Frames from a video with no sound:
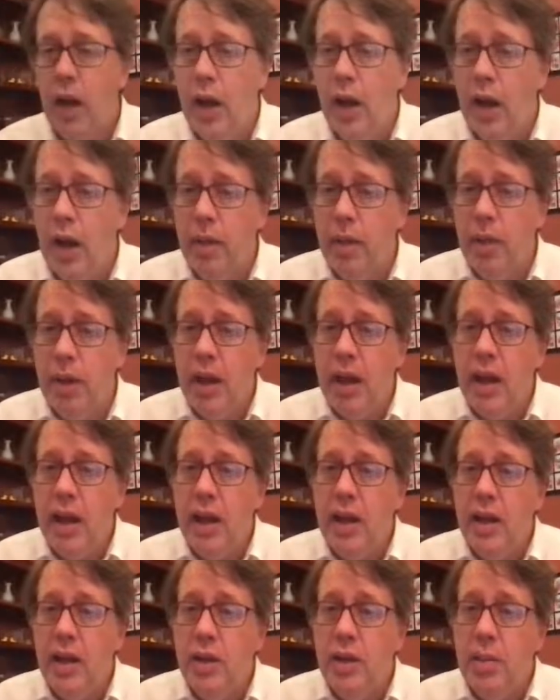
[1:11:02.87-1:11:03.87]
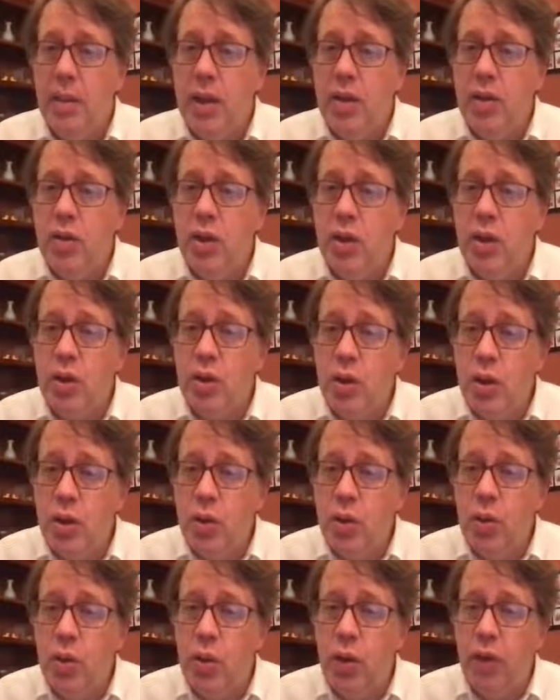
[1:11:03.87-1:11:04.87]
In dimension
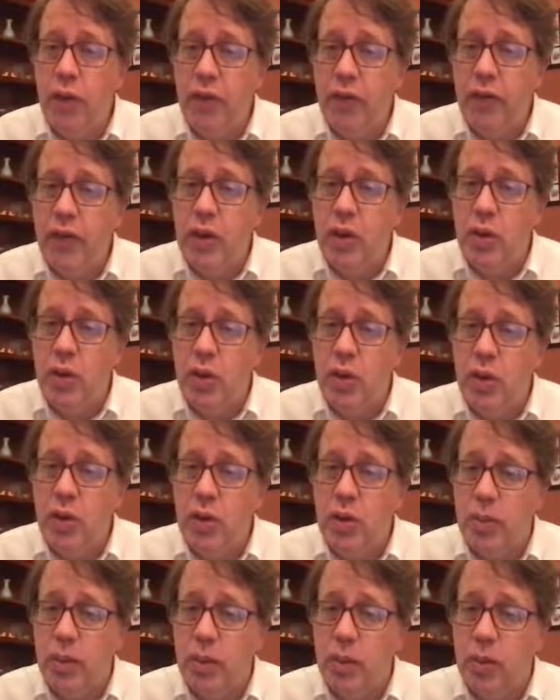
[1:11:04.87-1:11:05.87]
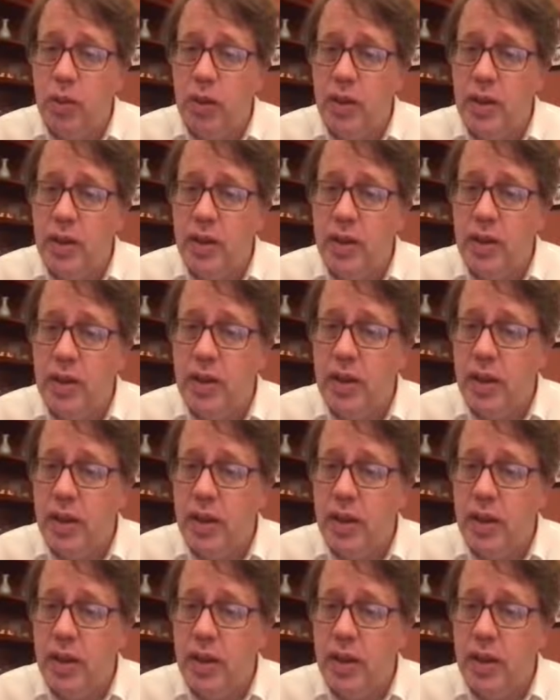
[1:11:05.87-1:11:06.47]
2, there are 52 distributions.